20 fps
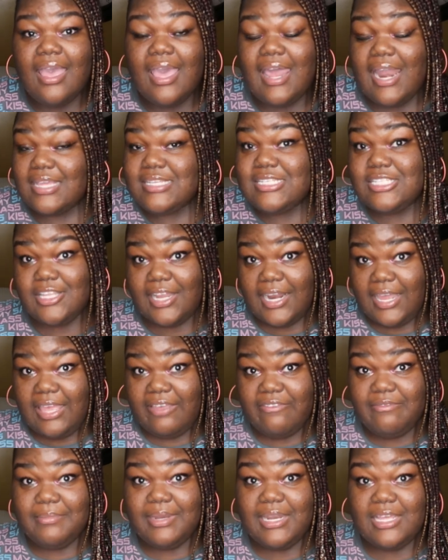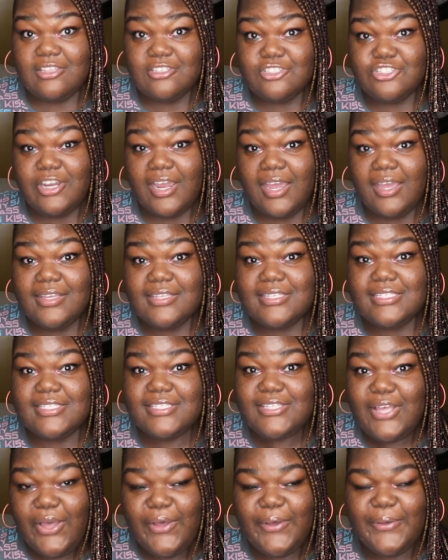And I just thought I'd give them another try.
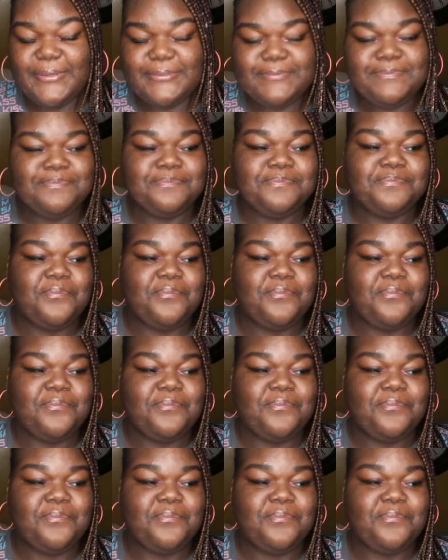So